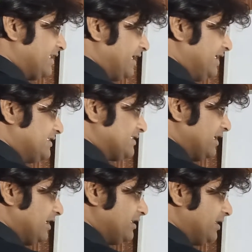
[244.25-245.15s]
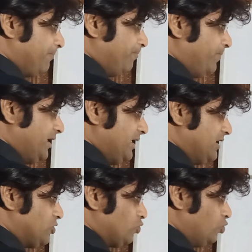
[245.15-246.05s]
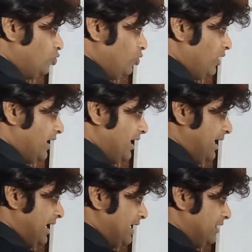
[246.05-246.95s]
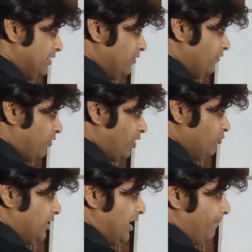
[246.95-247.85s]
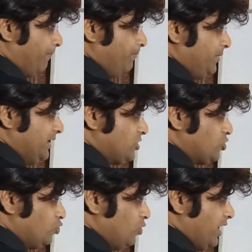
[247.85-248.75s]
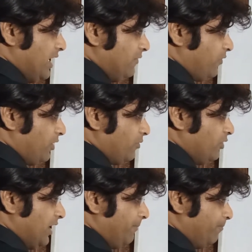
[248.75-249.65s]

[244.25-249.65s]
That is the P to N formula. P to N formula.